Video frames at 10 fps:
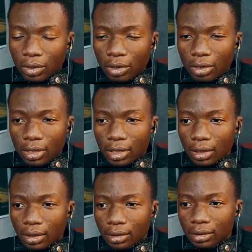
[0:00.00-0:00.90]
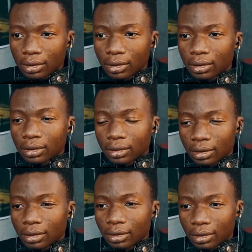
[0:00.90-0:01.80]
Oh yeah.
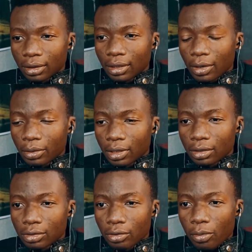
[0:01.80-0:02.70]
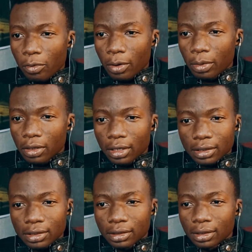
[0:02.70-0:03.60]
Yeah, we need to know more about that.